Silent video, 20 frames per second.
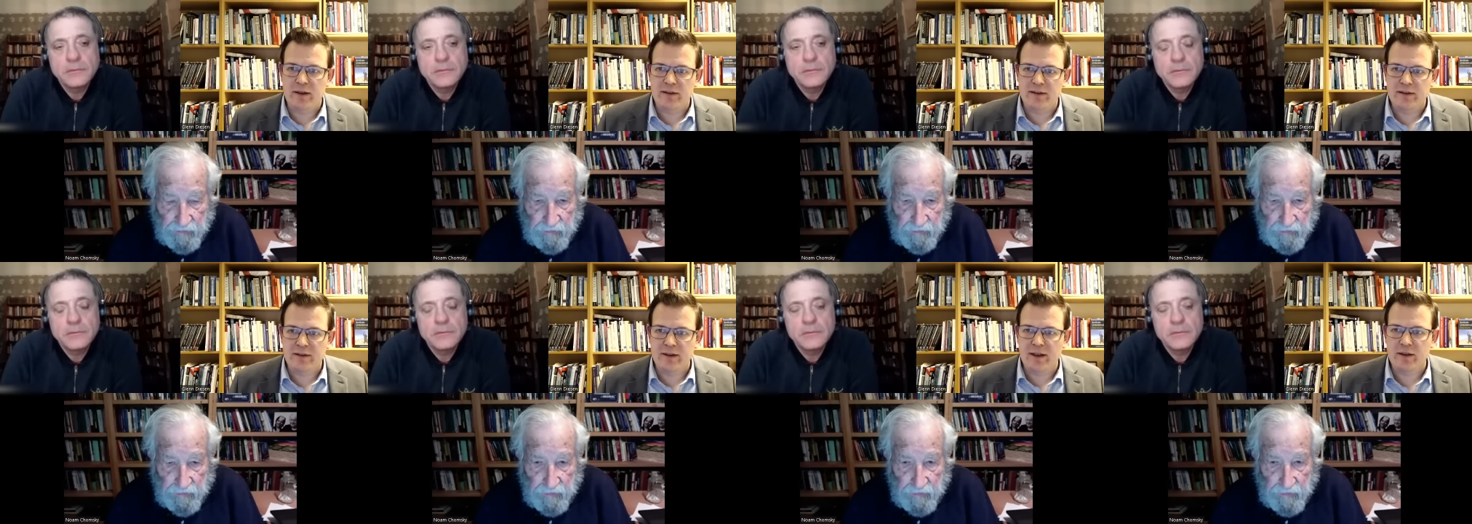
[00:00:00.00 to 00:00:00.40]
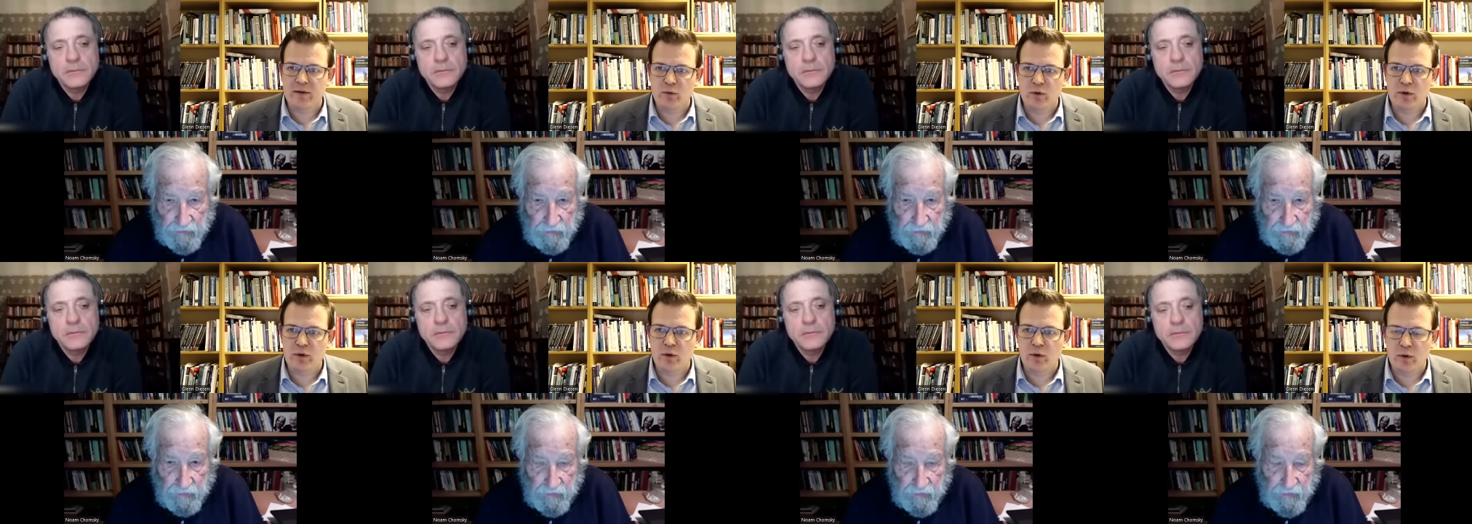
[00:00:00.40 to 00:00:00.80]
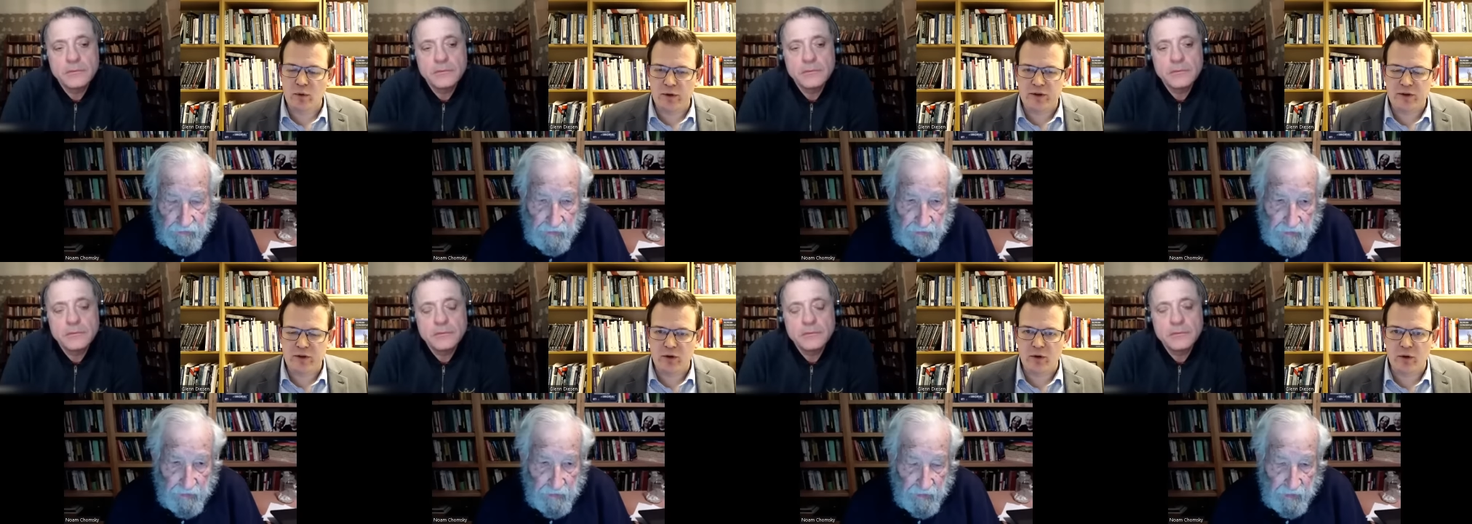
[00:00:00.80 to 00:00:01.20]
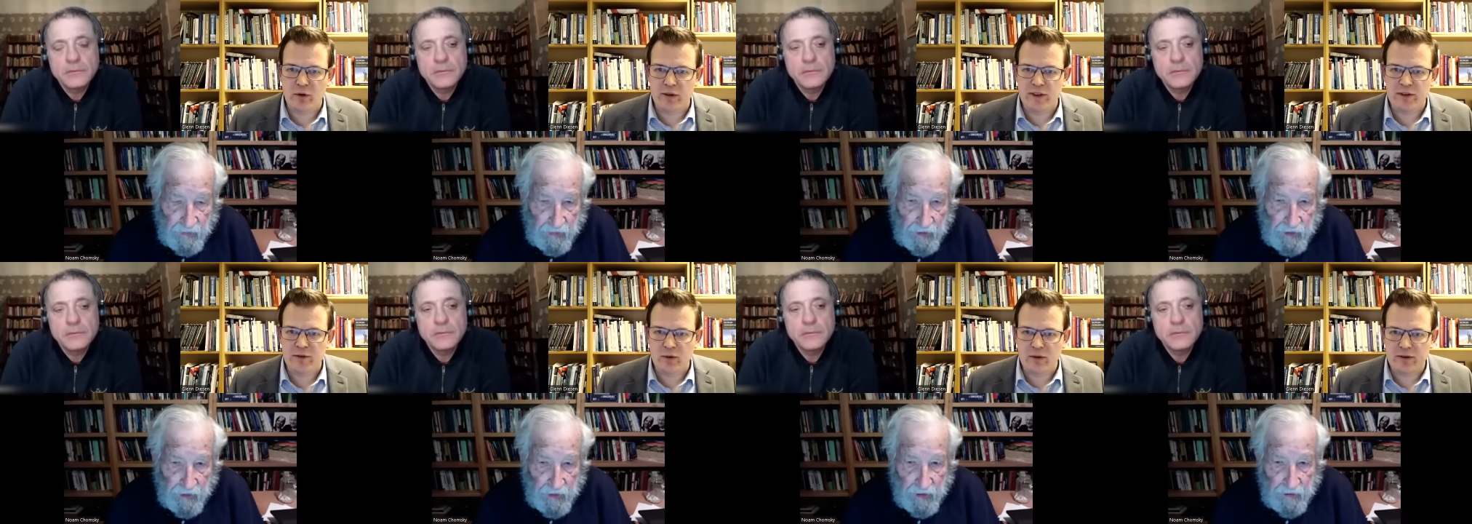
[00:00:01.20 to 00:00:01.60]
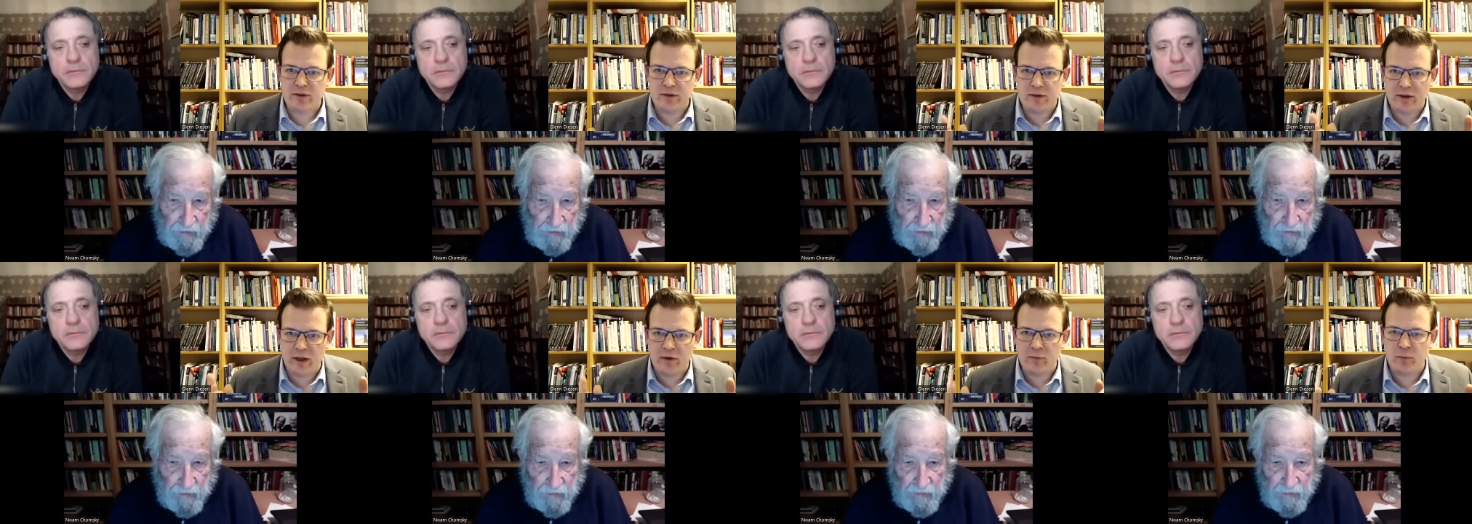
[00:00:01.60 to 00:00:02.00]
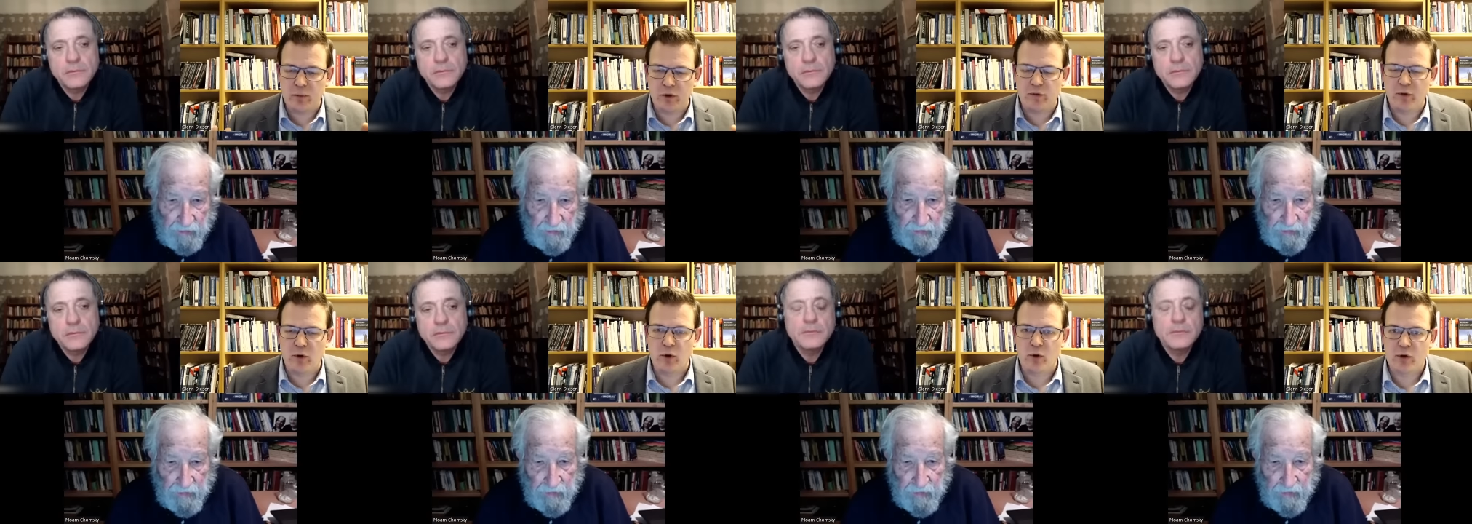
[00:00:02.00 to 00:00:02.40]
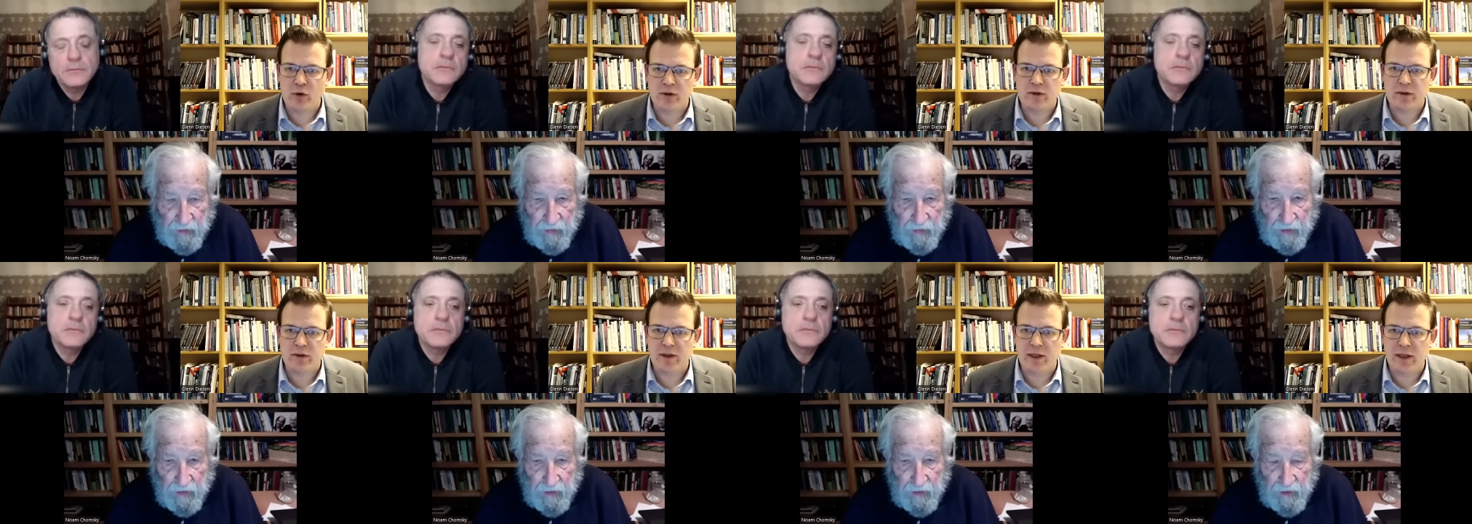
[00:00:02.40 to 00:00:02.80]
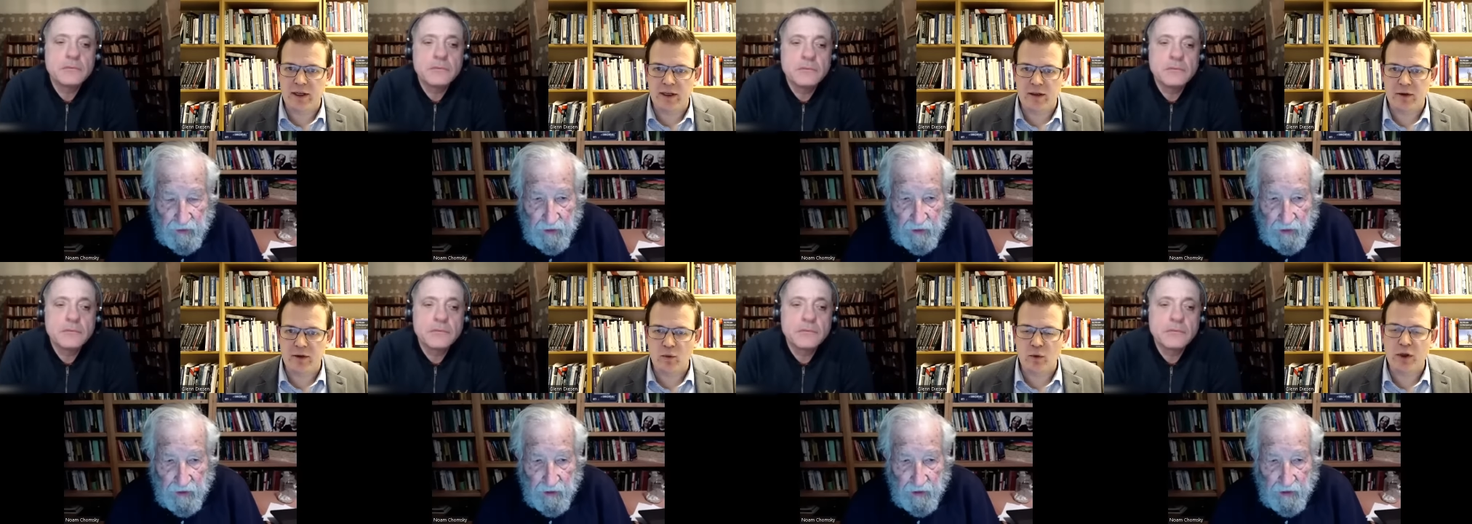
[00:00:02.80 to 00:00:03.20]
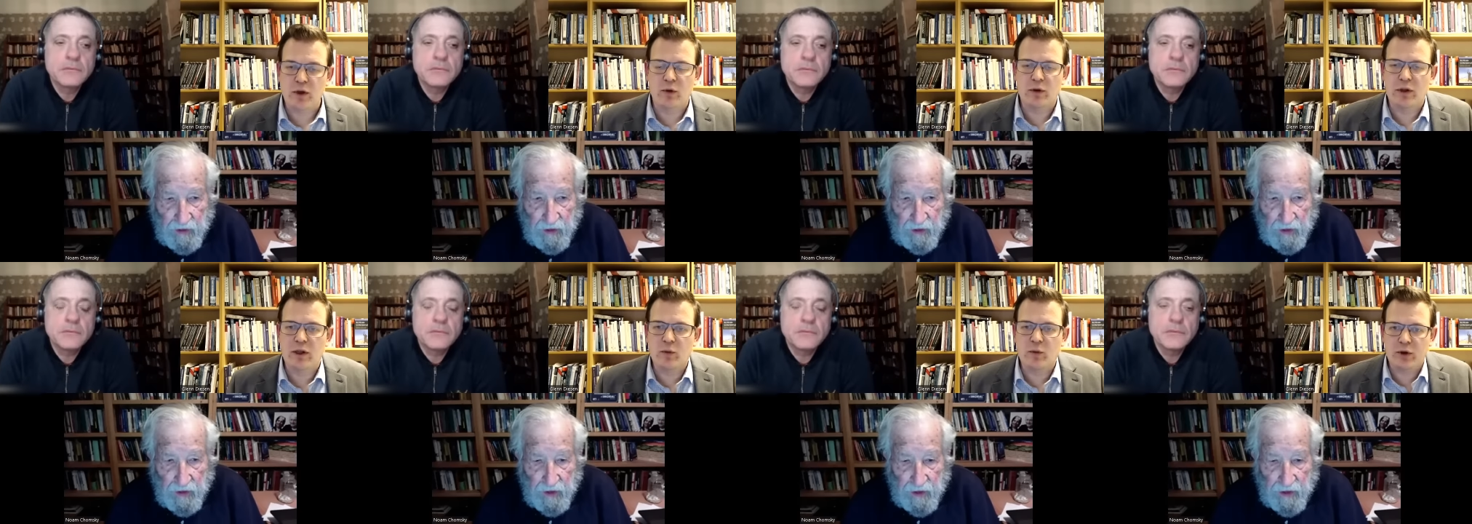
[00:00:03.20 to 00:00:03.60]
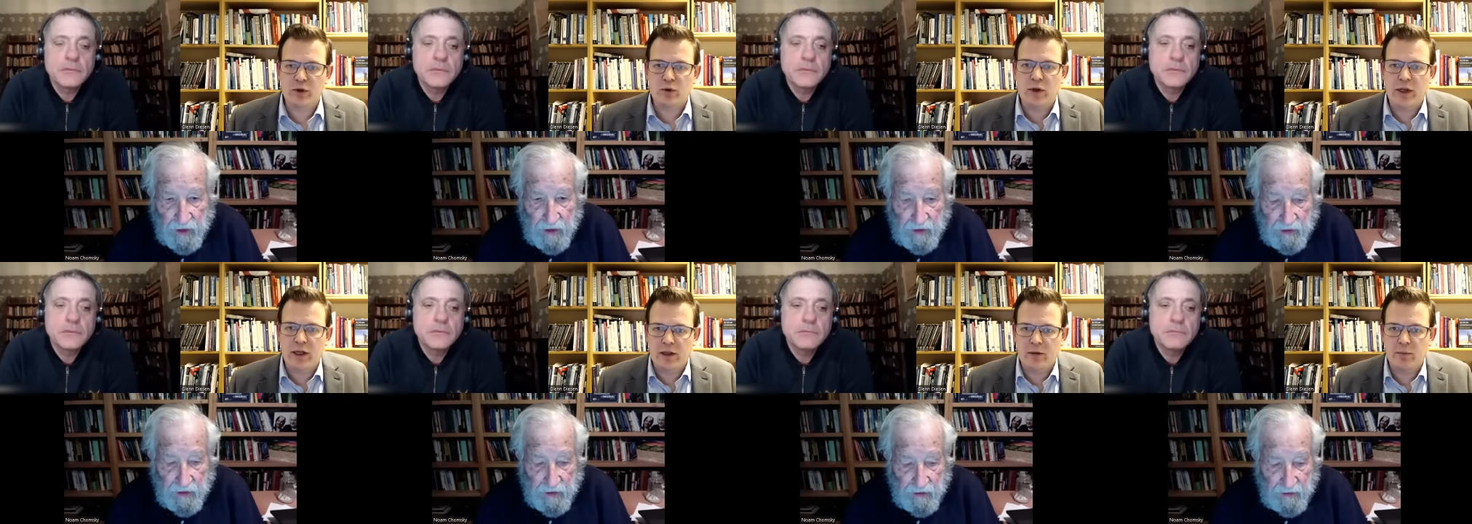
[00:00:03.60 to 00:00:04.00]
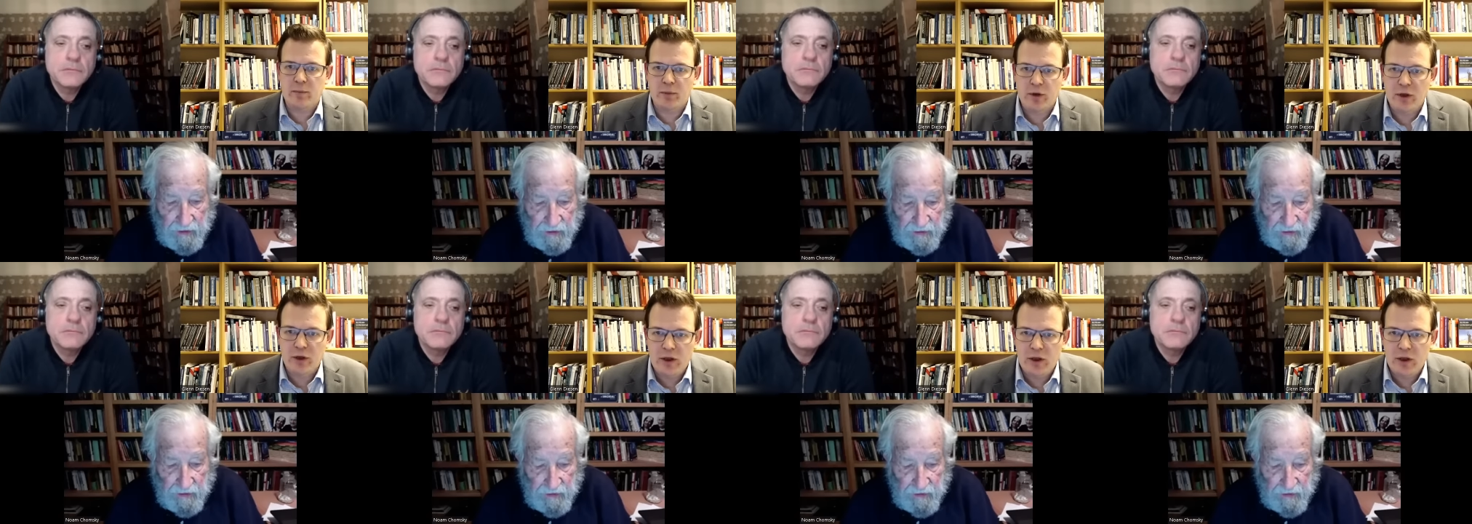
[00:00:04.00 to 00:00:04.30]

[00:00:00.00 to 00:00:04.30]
Speaker 1: Instead, we're always told this was unprovoked and we only want to help